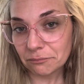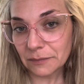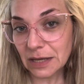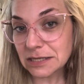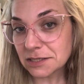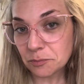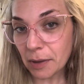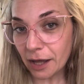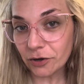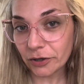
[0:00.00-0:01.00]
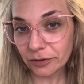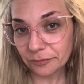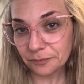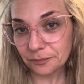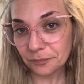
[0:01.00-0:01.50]
It doesn't matter,
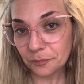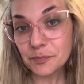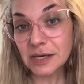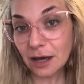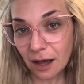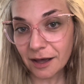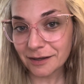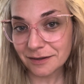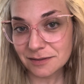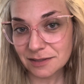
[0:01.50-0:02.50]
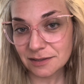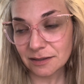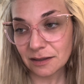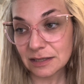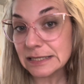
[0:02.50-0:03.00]
because
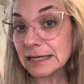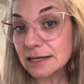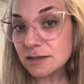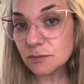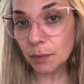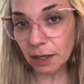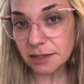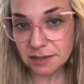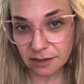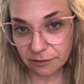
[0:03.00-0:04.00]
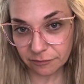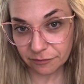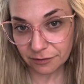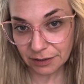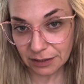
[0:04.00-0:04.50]
this is positive.
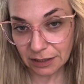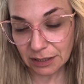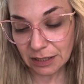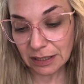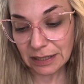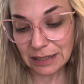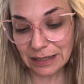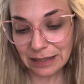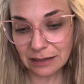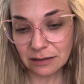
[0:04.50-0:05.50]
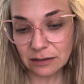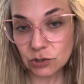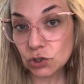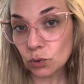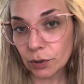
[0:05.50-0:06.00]
In the
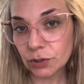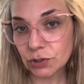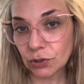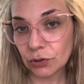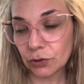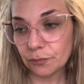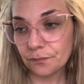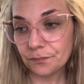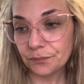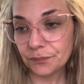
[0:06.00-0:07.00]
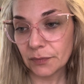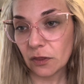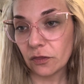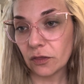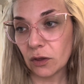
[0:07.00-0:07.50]
short term,
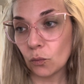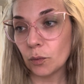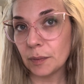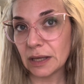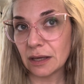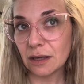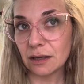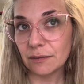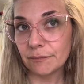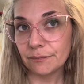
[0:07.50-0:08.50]
it will be